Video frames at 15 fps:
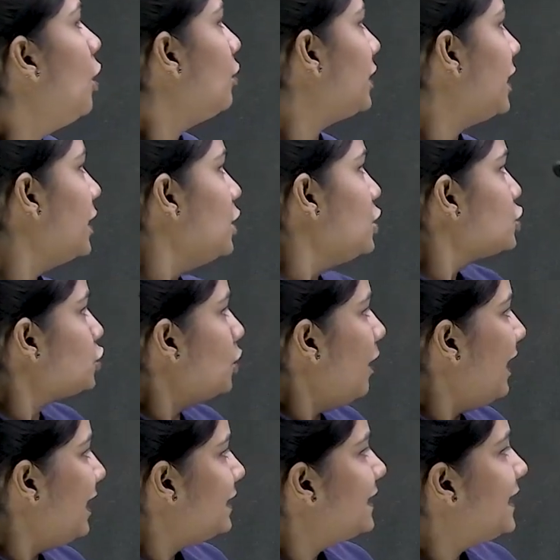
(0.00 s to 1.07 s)
Okay, so
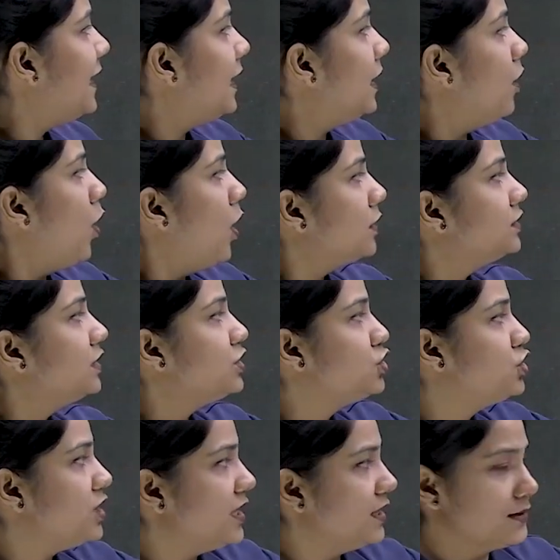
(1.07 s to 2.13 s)
allele or the
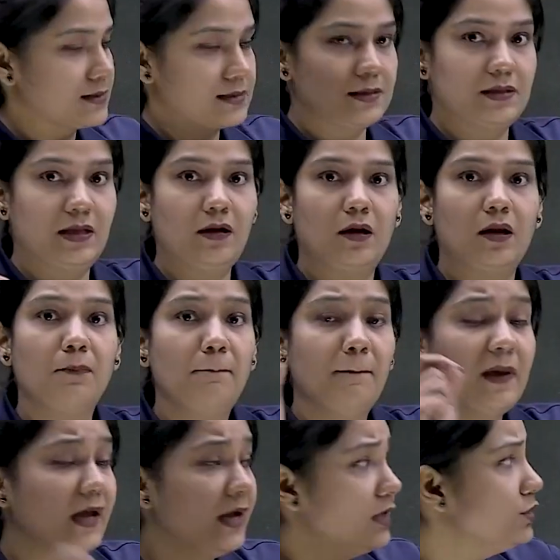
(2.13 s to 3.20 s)
genes, they
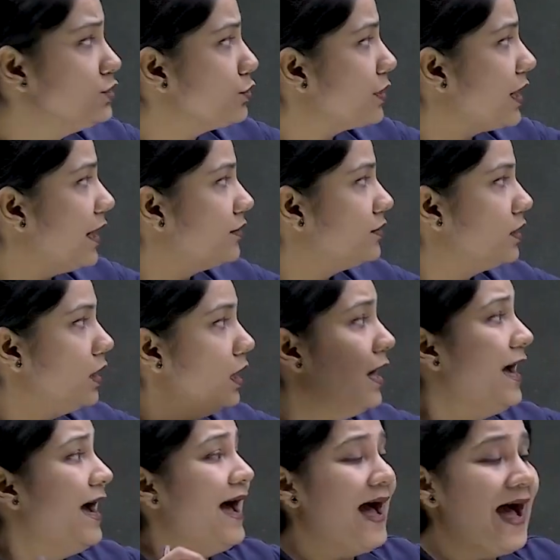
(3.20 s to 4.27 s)
remain together
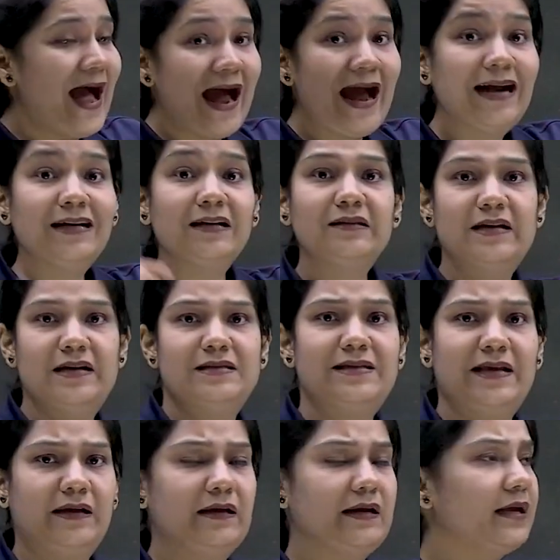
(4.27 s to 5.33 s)
and they
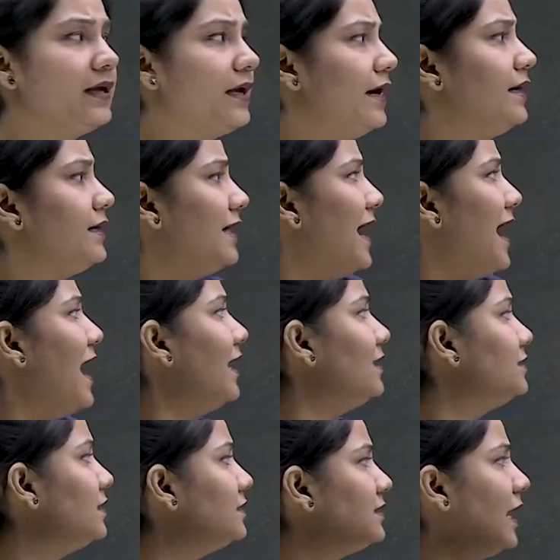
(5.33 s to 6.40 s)
segregate at
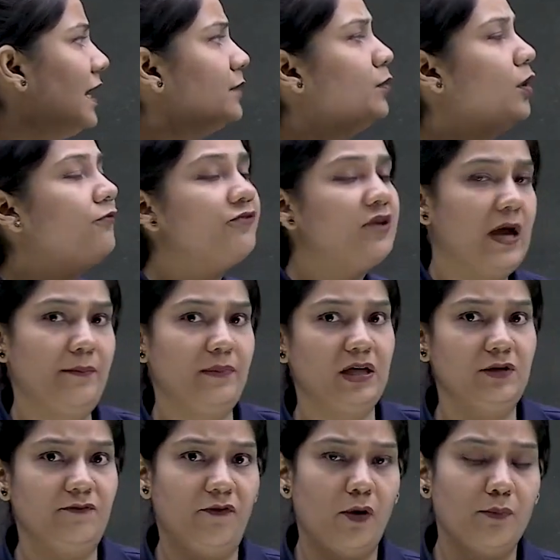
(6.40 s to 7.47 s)
the time of
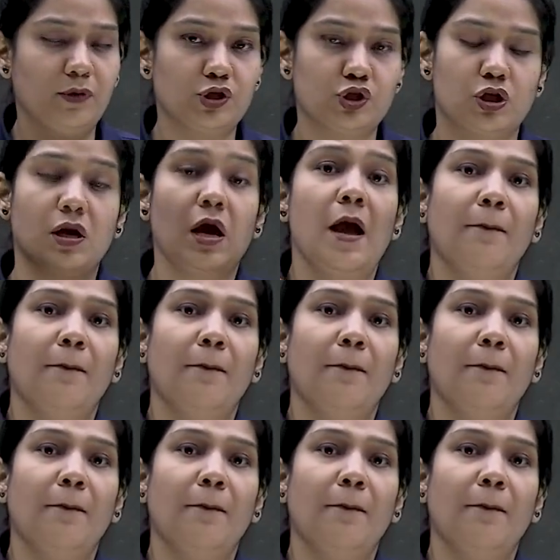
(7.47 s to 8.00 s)
gamete formation.